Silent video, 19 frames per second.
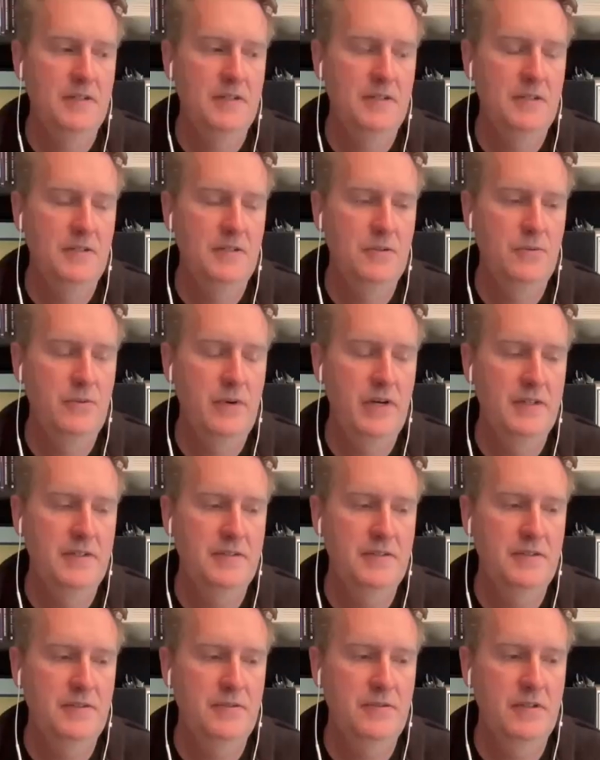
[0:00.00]
in
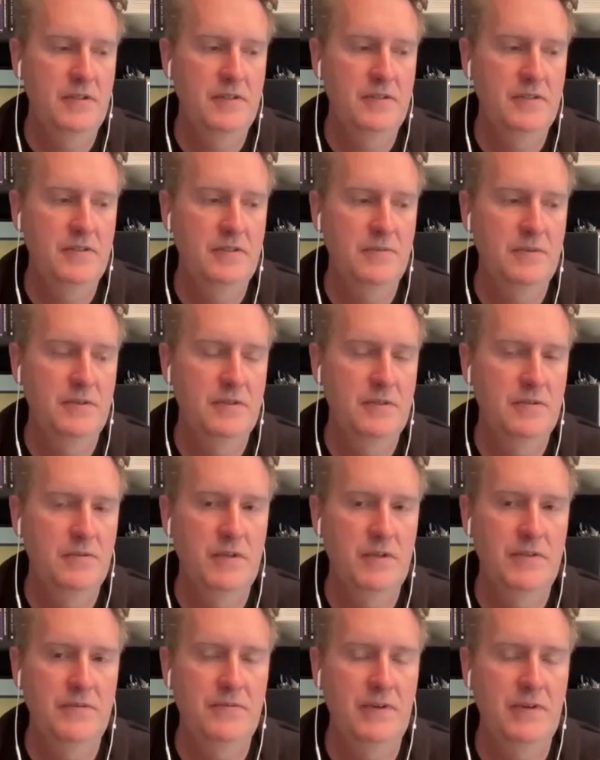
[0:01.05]
US units it was
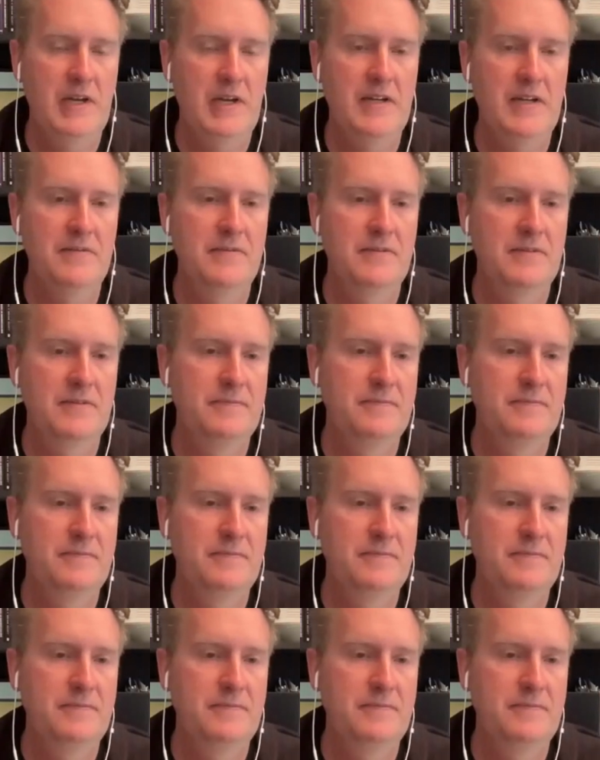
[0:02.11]
25.